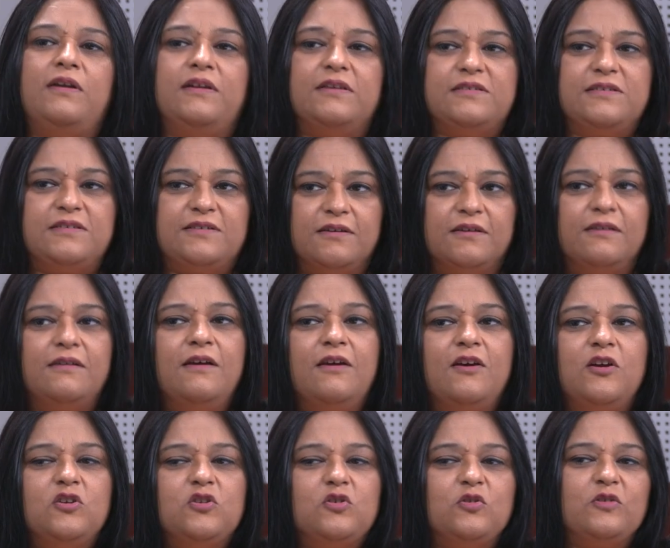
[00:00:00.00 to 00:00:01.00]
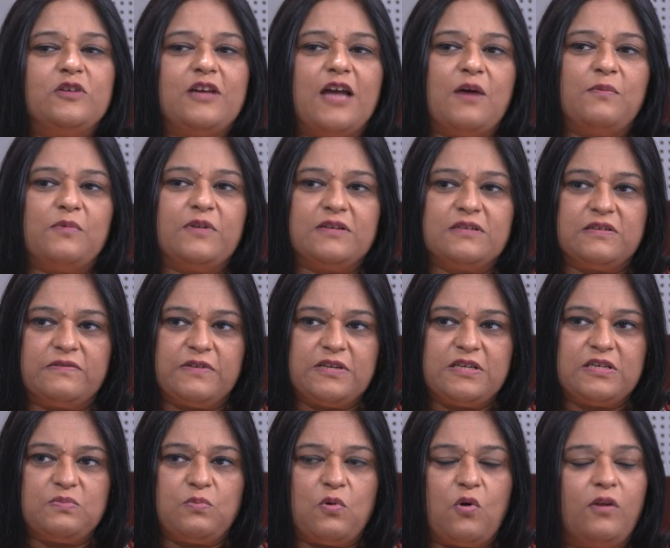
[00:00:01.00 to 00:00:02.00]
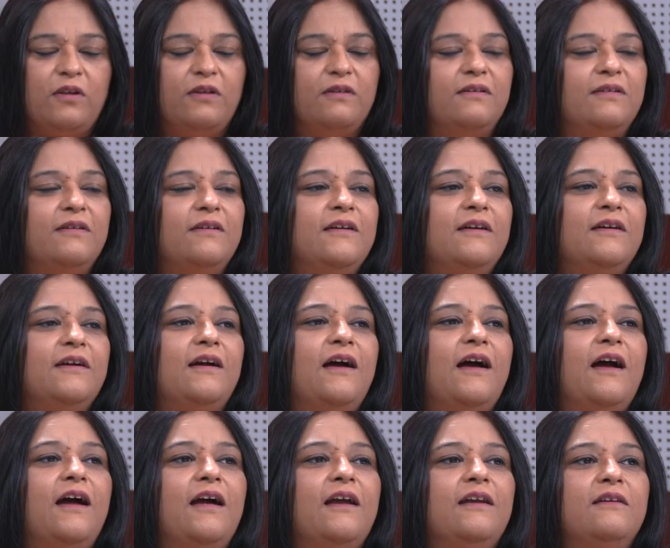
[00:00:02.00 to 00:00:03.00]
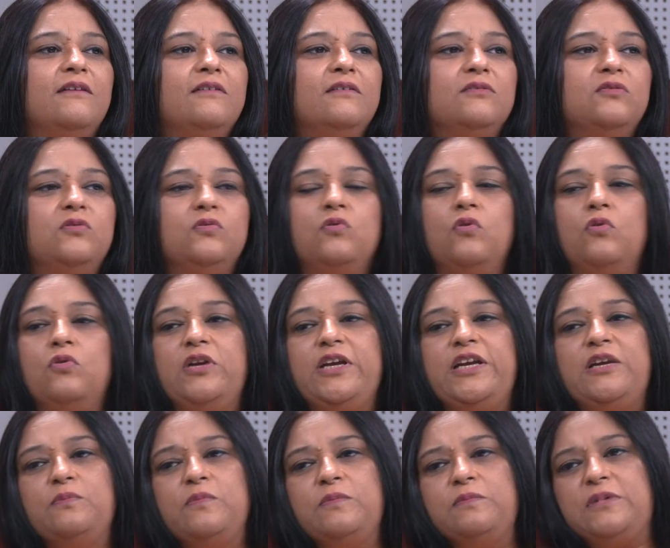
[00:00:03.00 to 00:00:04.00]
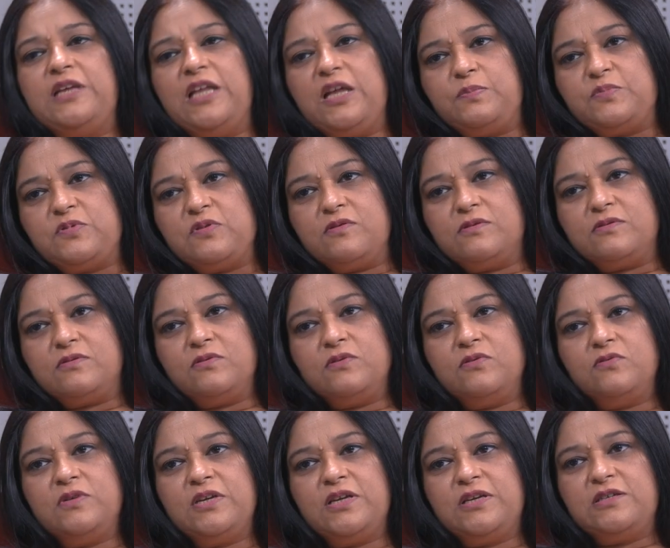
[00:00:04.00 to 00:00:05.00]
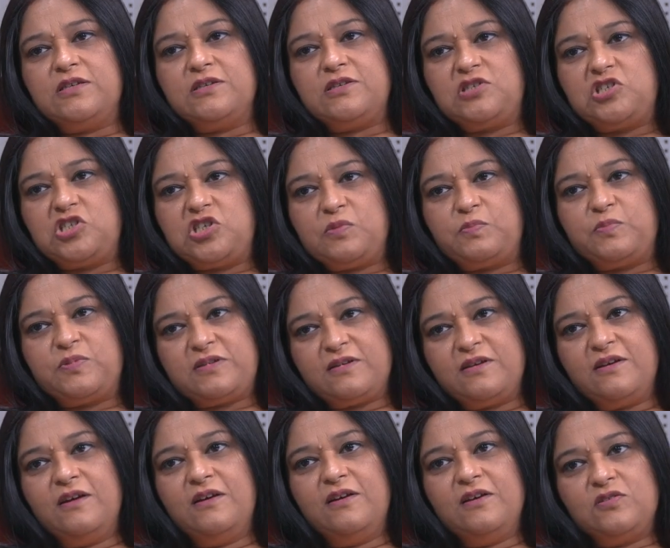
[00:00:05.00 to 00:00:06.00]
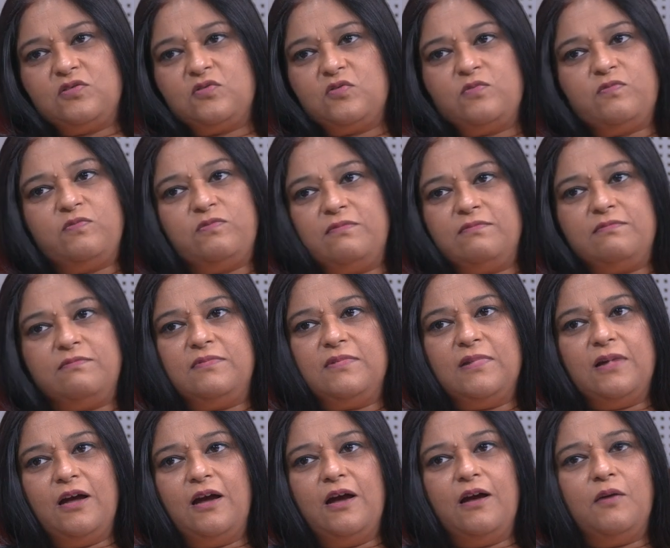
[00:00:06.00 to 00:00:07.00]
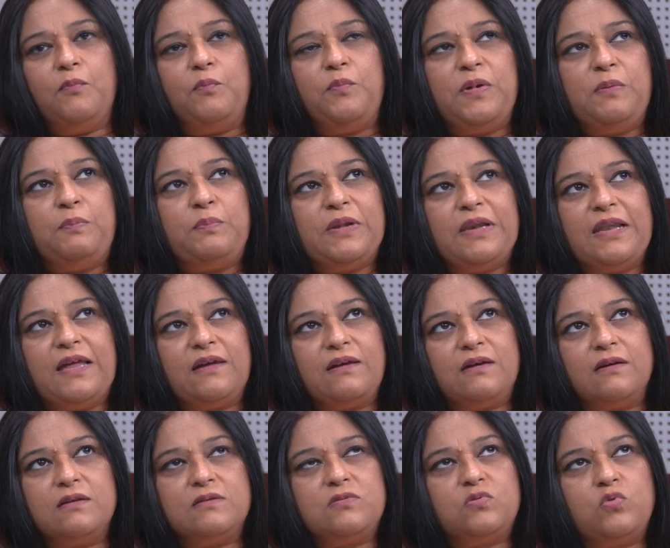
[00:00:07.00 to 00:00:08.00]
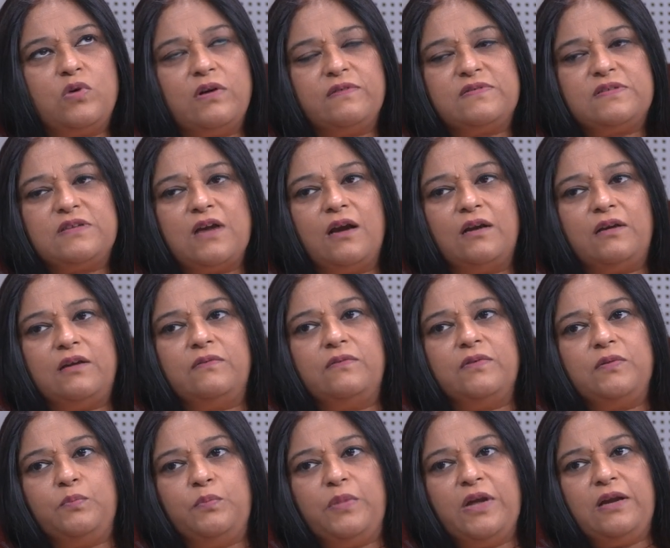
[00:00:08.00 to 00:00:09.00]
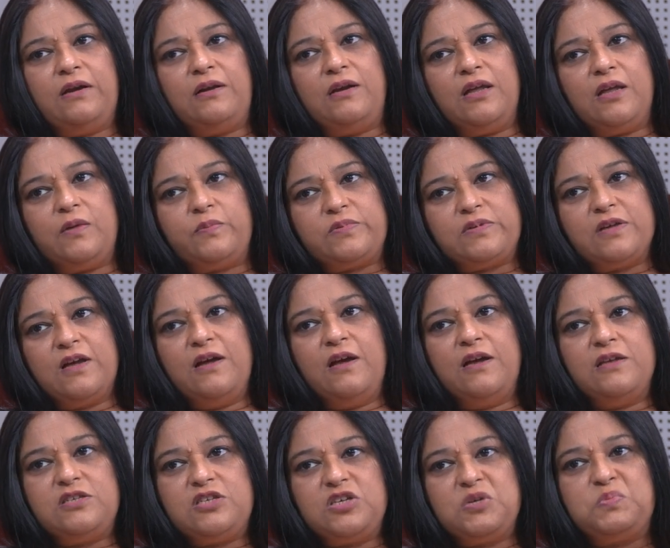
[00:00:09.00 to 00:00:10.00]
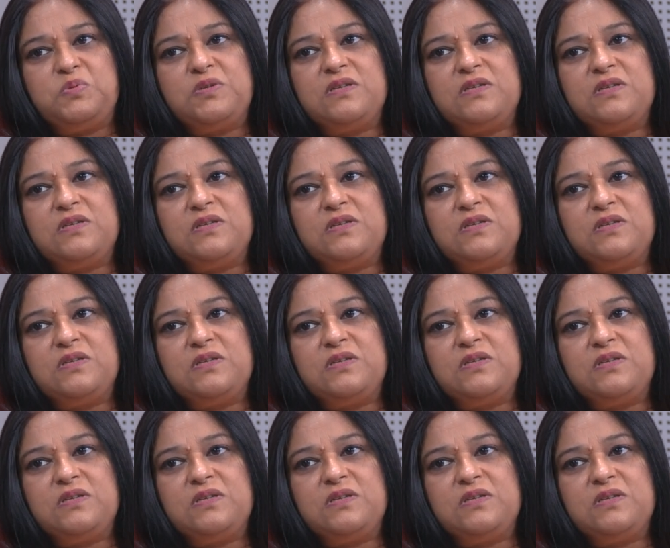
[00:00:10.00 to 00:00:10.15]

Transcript: digital. So the cameras are very smaller and you don't need tapes also. You need just chips. So people like us who have started with big tapes, chips